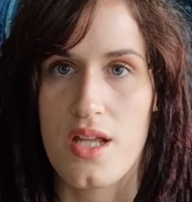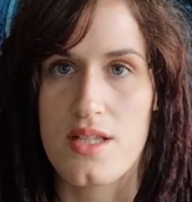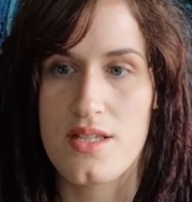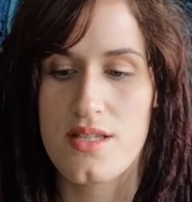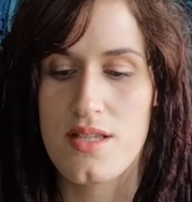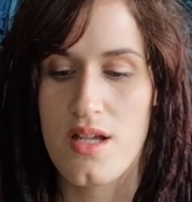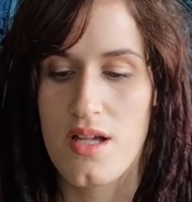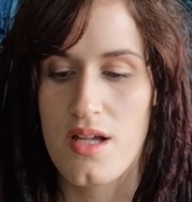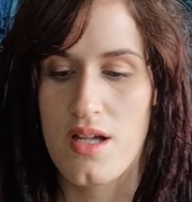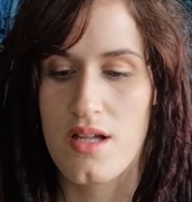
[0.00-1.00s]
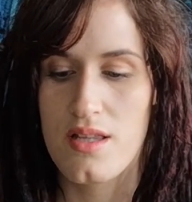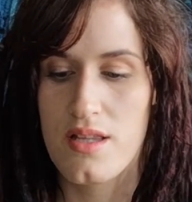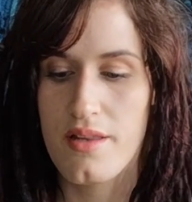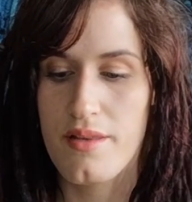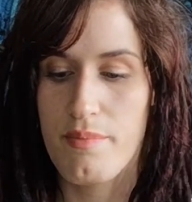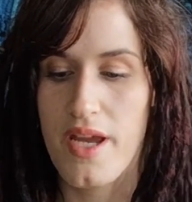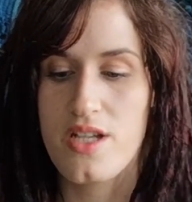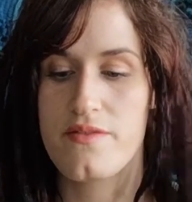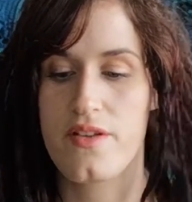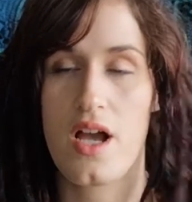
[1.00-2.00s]
It's the
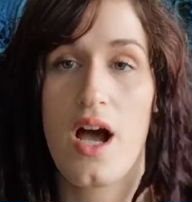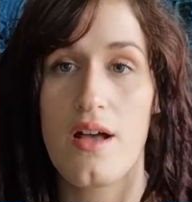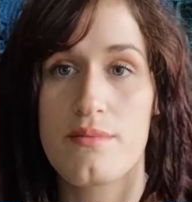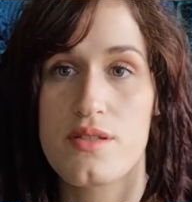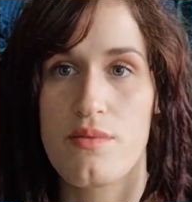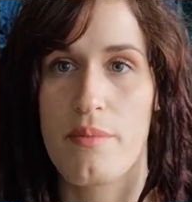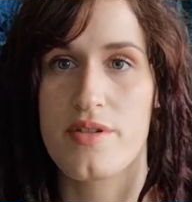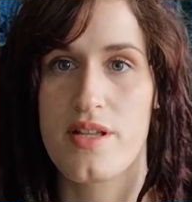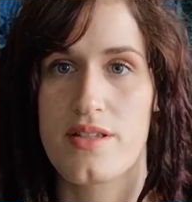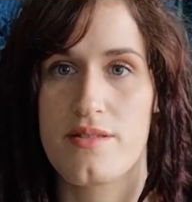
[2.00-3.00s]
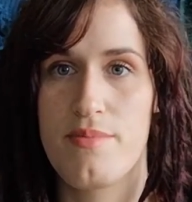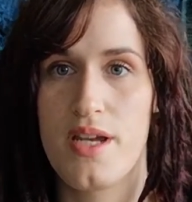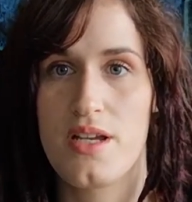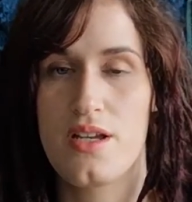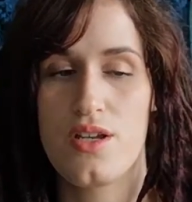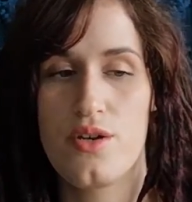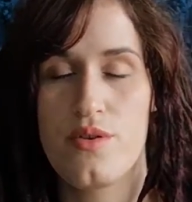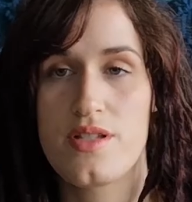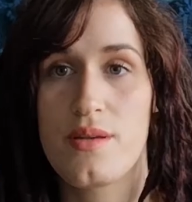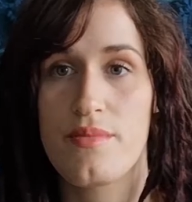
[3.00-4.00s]
Page of Cups represents being new
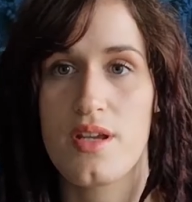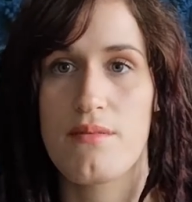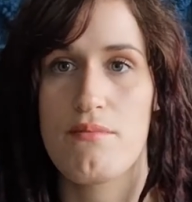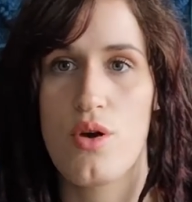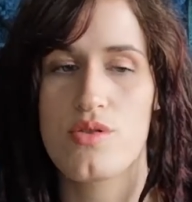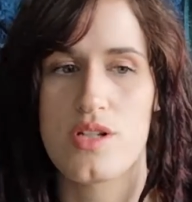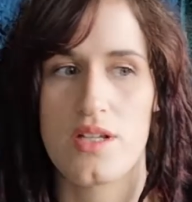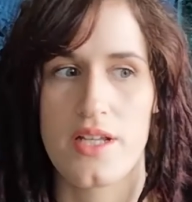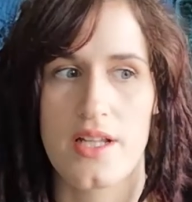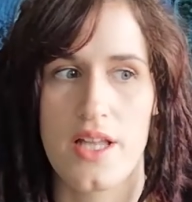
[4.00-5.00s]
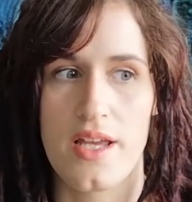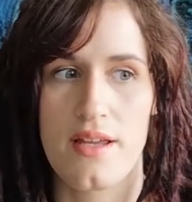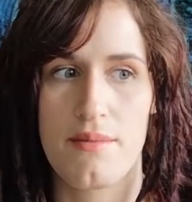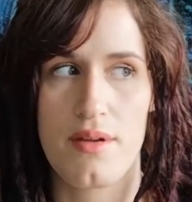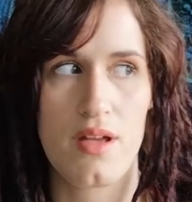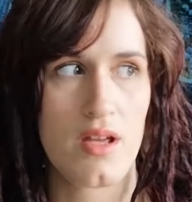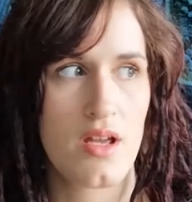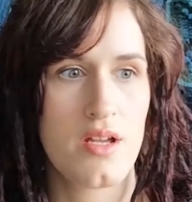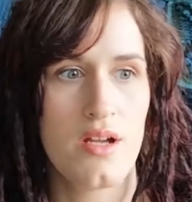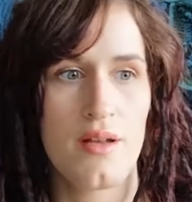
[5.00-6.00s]
to something emotionally, like
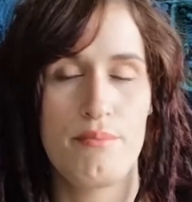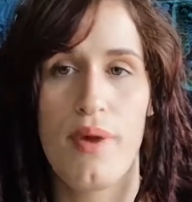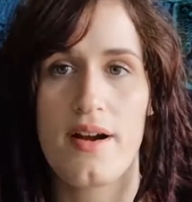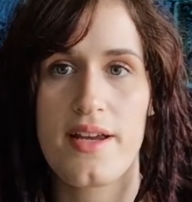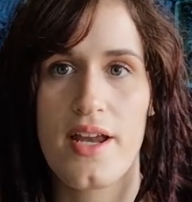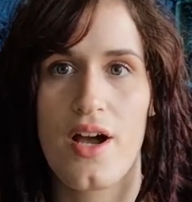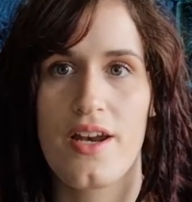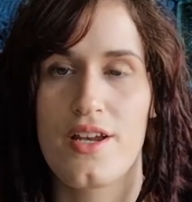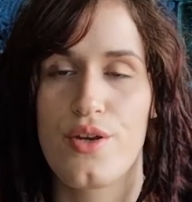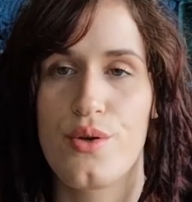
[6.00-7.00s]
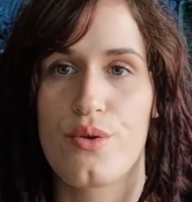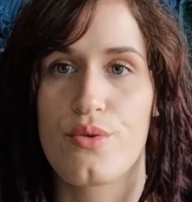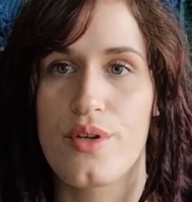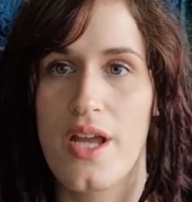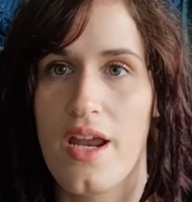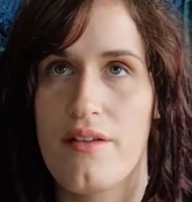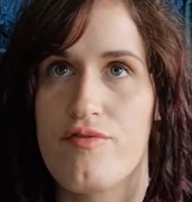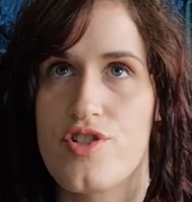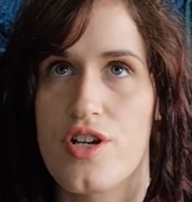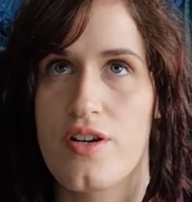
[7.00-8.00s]
embarking on a new
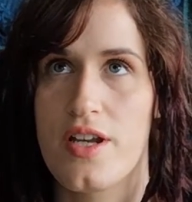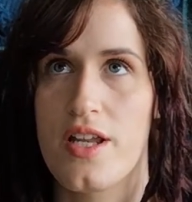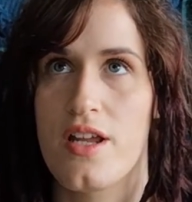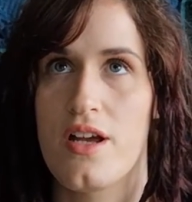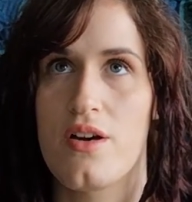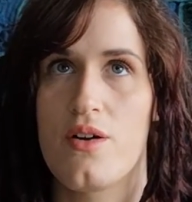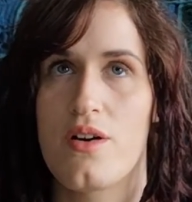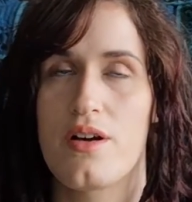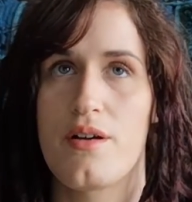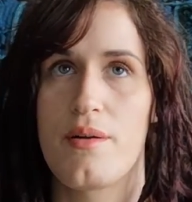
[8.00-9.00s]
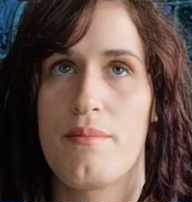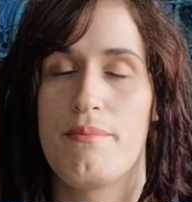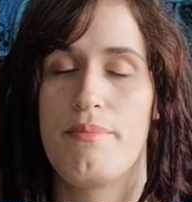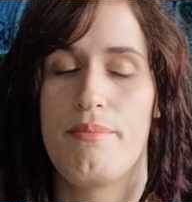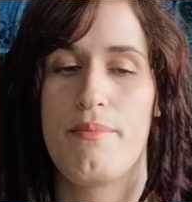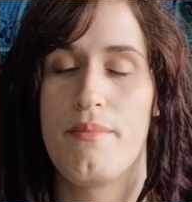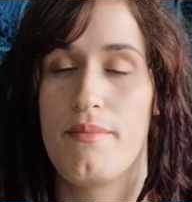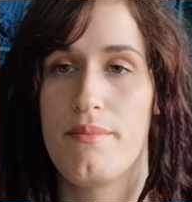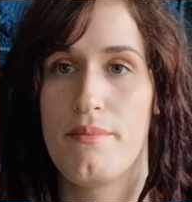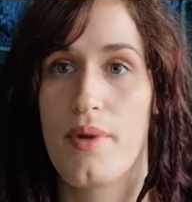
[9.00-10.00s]
creative journey, or
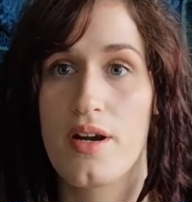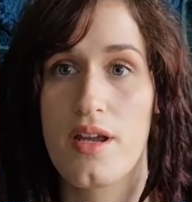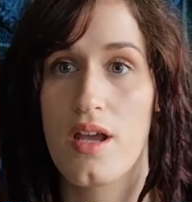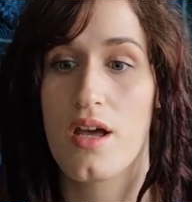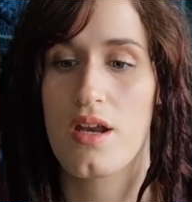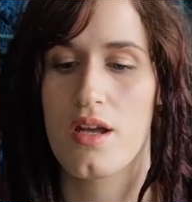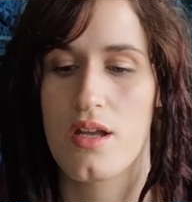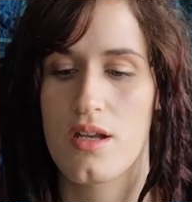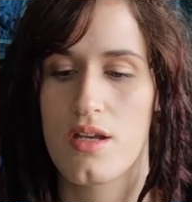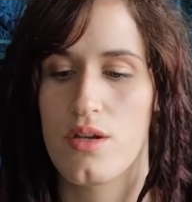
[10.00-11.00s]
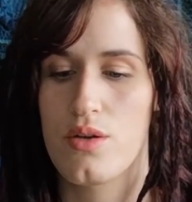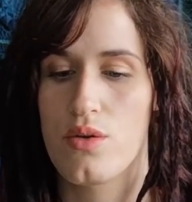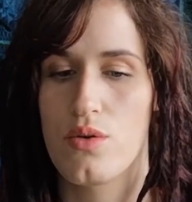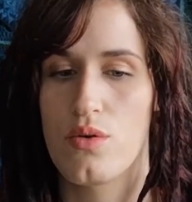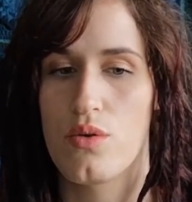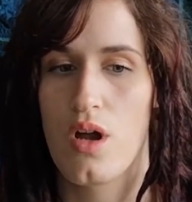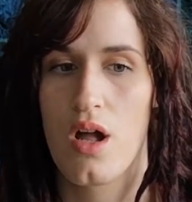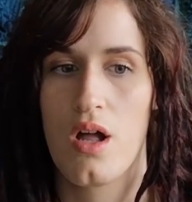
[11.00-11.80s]
embarking on a new